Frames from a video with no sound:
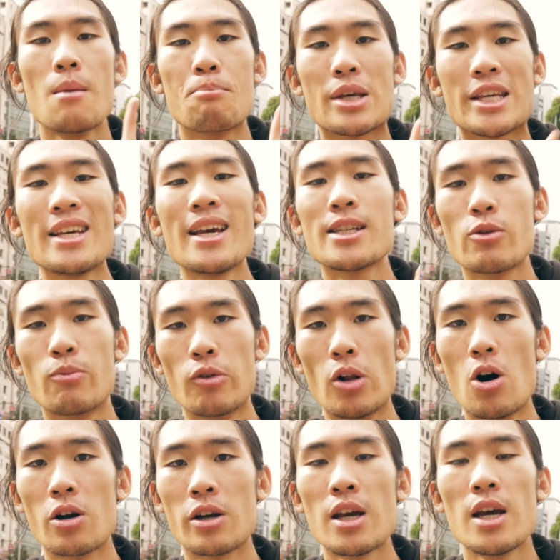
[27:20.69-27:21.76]
But he has a
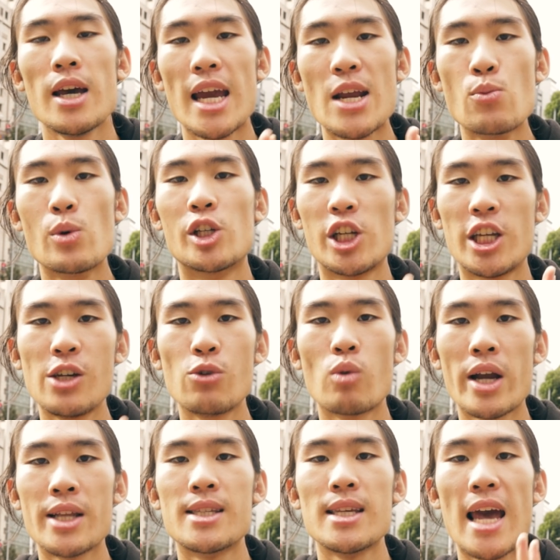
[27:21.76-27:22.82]
blog in which he
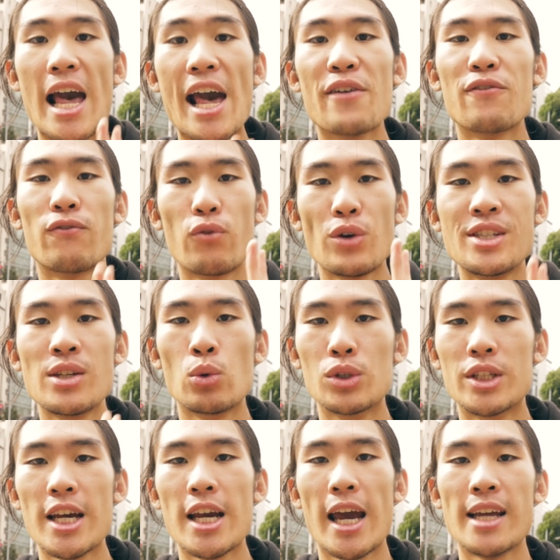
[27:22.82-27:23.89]
writes every single
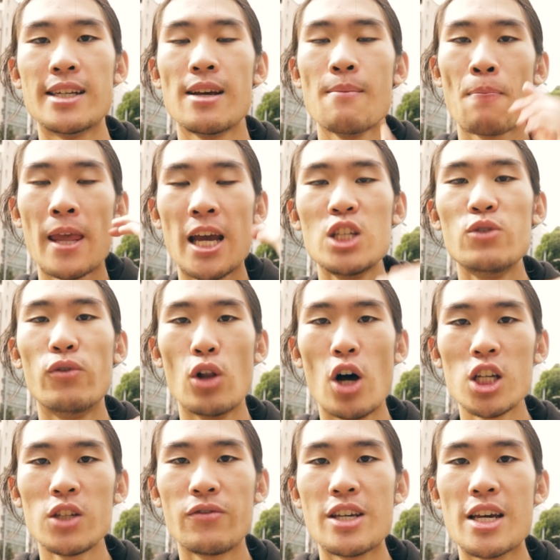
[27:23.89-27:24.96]
day, and his
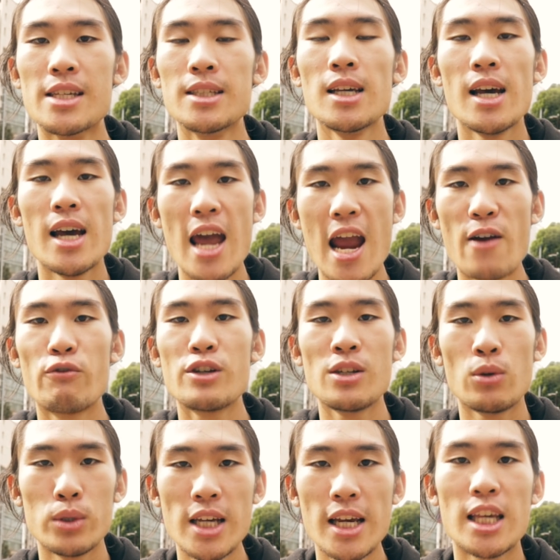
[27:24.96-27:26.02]
philosophy is every
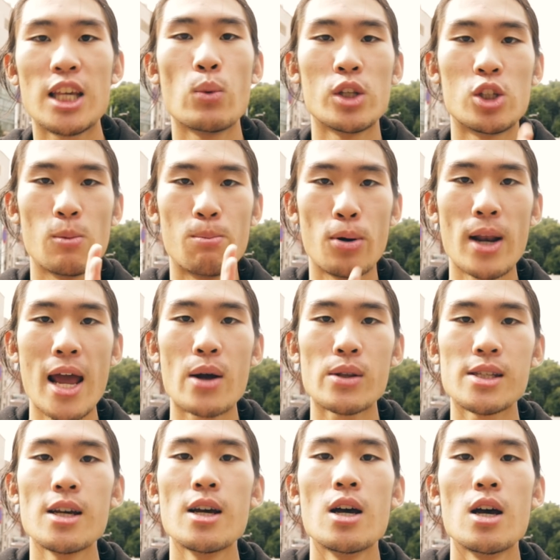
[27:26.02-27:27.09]
single day he wants to put
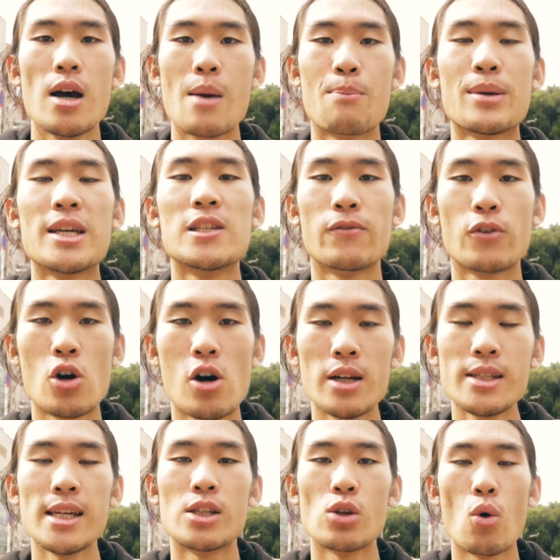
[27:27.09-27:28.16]
out a piece of
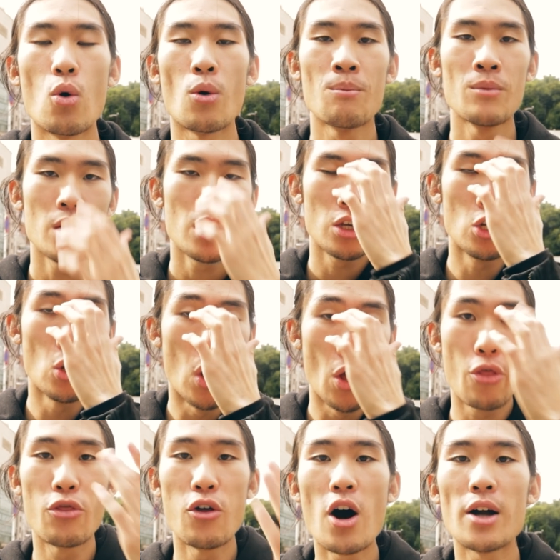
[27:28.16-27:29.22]
content or, you know, a
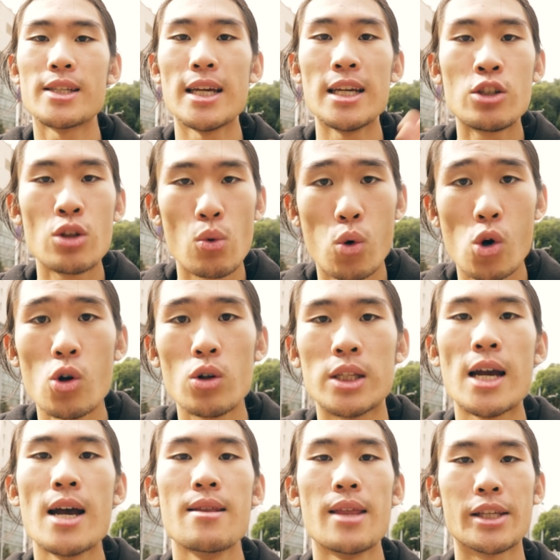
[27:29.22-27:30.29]
thought into the world
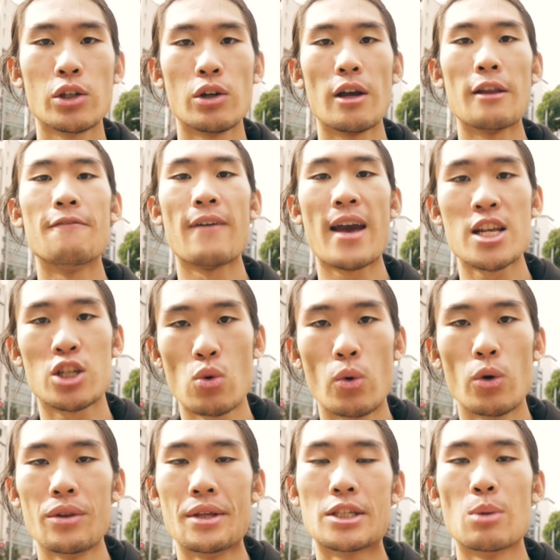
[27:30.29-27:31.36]
that's going to advance the
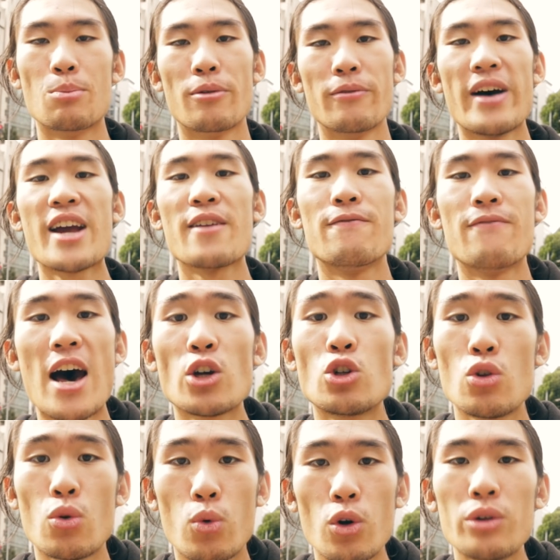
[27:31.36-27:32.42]
world, that's going to provide value
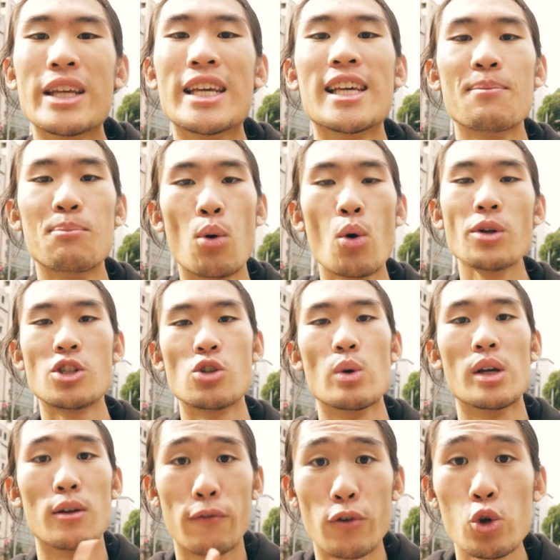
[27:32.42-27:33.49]
to the world that he can point to
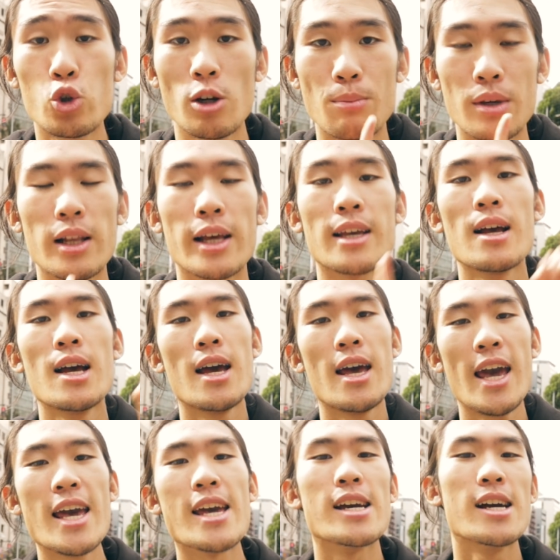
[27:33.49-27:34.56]
in the future and be like,
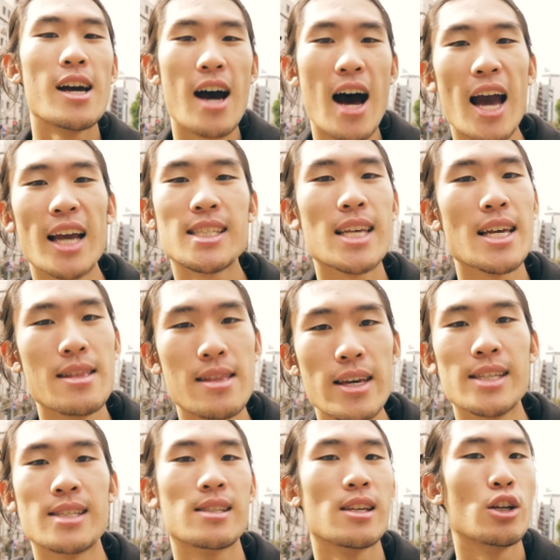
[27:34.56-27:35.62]
hey, I said
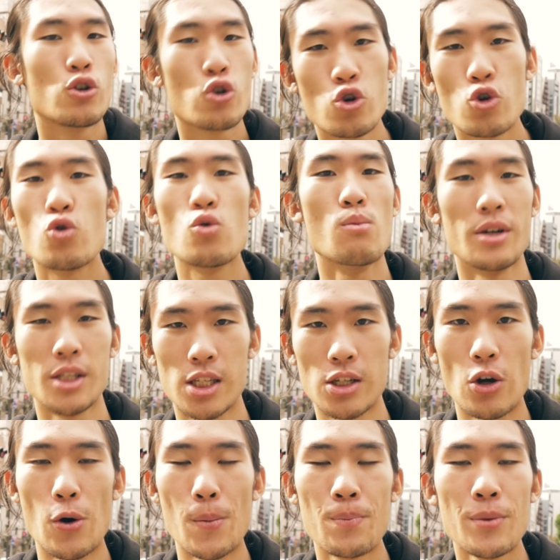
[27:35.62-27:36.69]
this 2 months
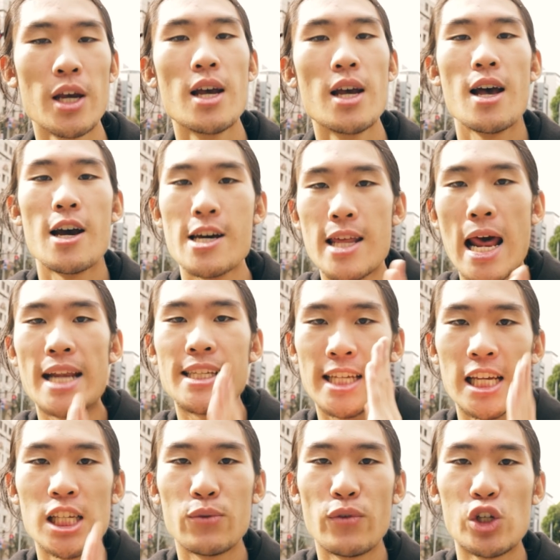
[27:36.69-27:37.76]
ago. That is
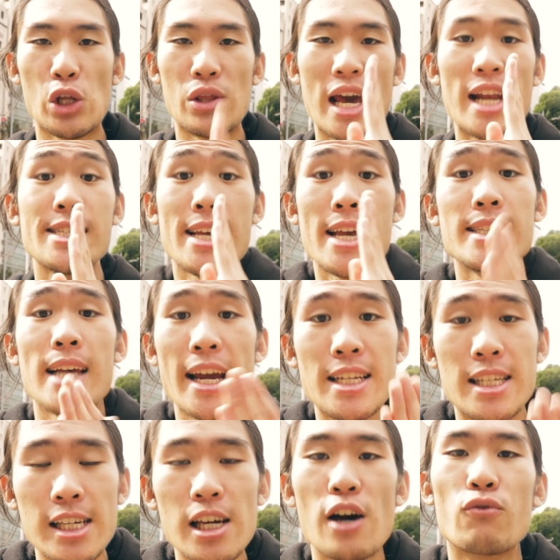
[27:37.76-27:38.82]
his vision. That is his
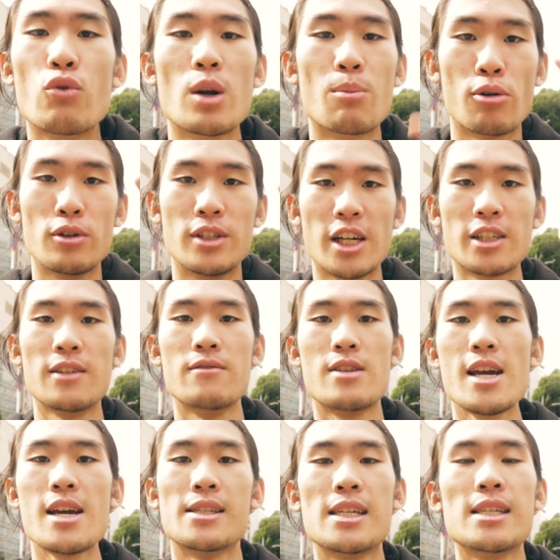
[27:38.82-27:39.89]
idea of what a productive
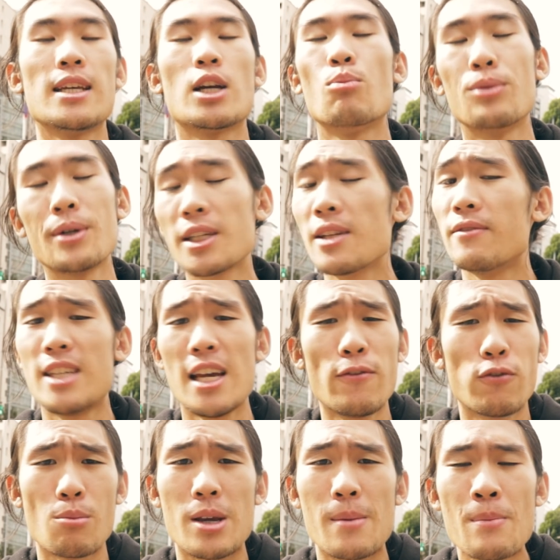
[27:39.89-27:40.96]
day is. He's like, a productive day
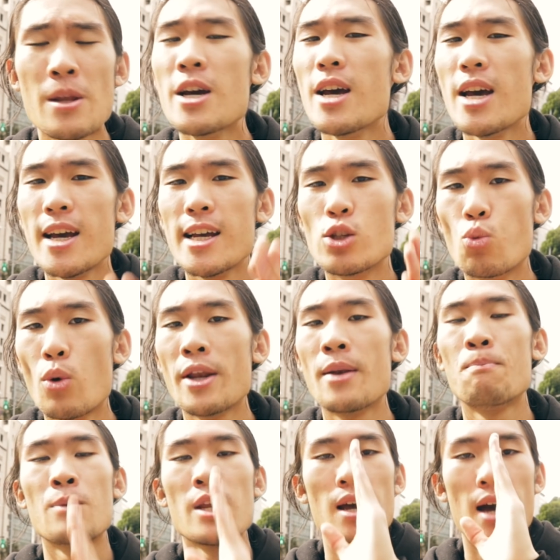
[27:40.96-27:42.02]
for me is
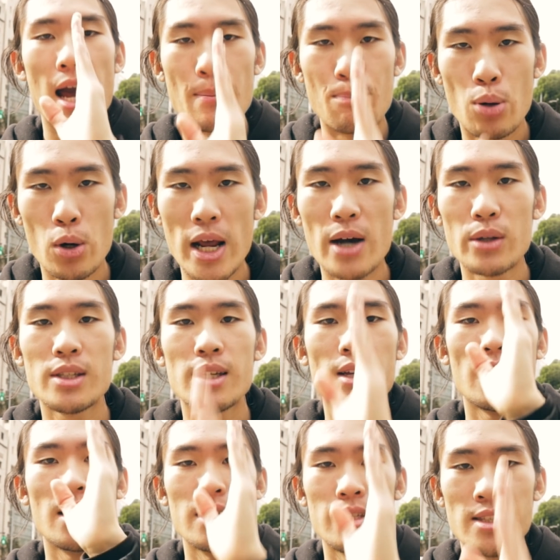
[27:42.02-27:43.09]
when I put out
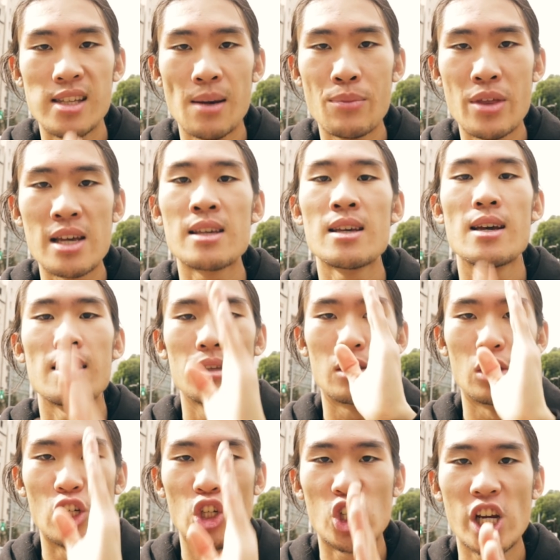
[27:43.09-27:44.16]
something that's
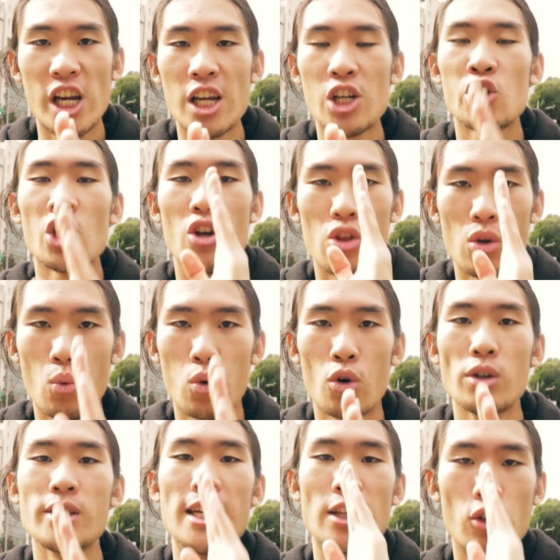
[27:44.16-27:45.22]
going to change the
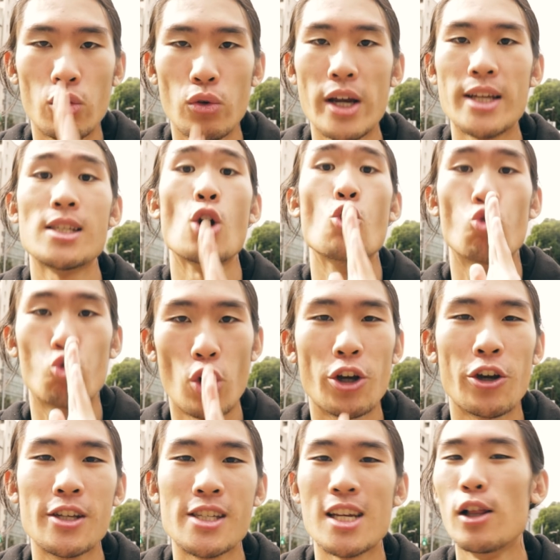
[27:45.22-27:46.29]
world and create a
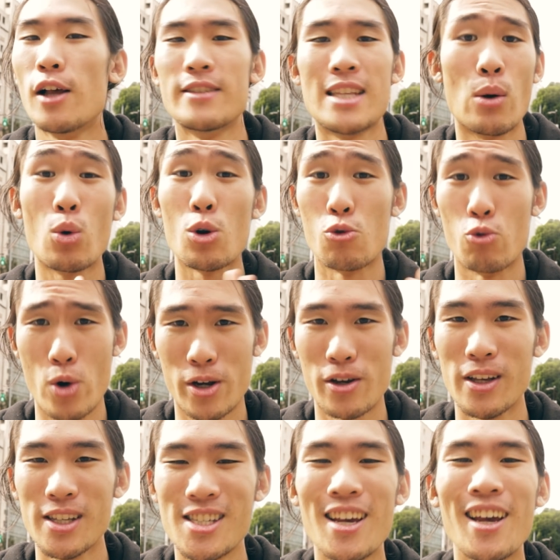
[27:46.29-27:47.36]
ruckus. He loves that word,
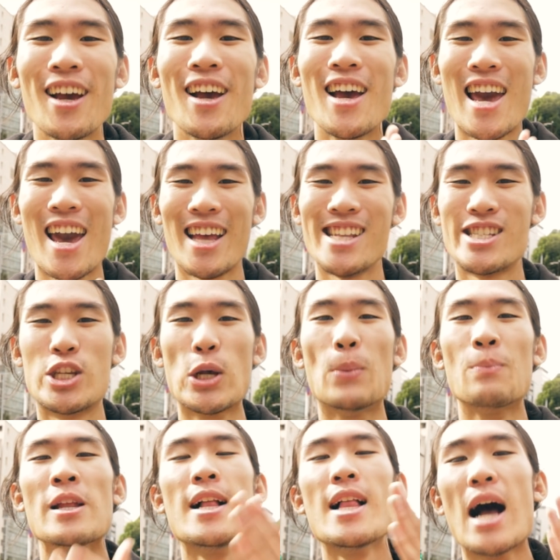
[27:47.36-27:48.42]
ruckus. And so
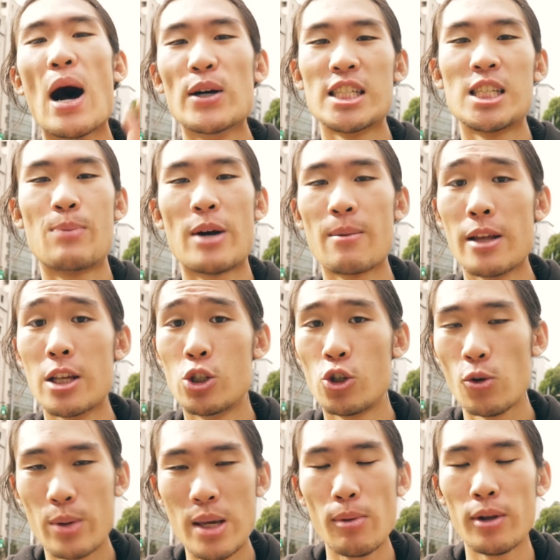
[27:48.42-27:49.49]
I was inspired by those
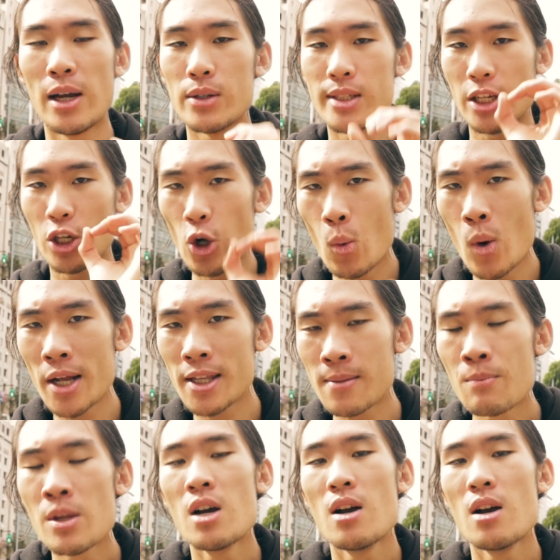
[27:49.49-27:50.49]
2 people, and I was like, you know what?